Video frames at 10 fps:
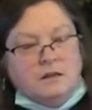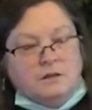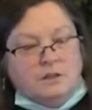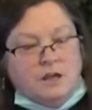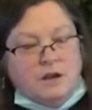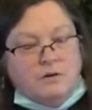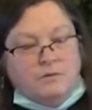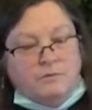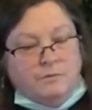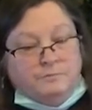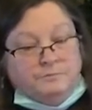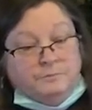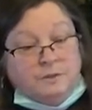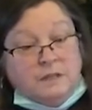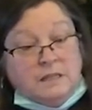So,
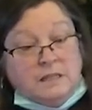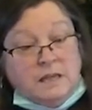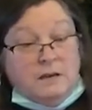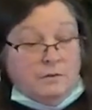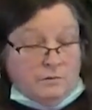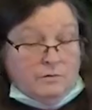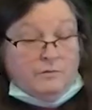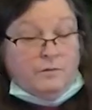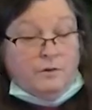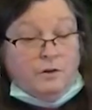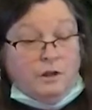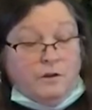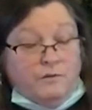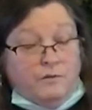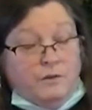as I said
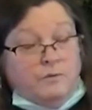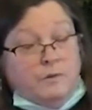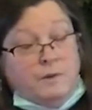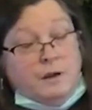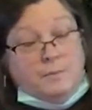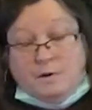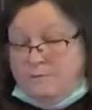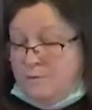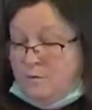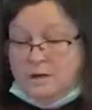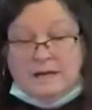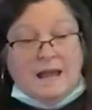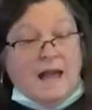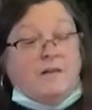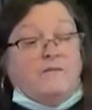earlier for the ribbon, I'm going to fold it in
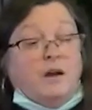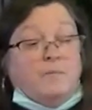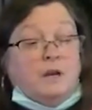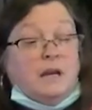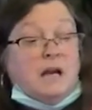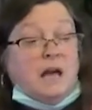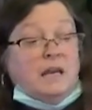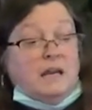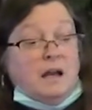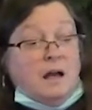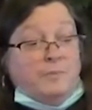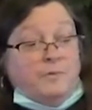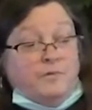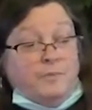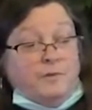half. I'm going to cut it
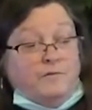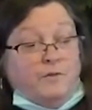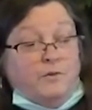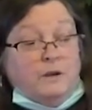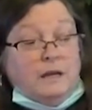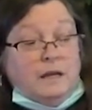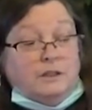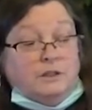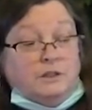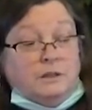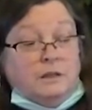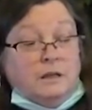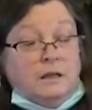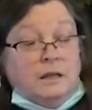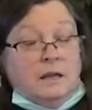up from the folded edge
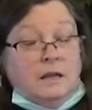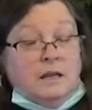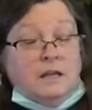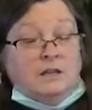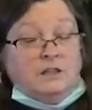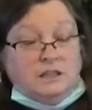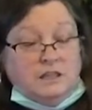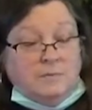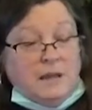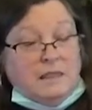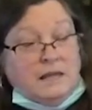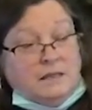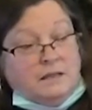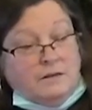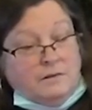just to make that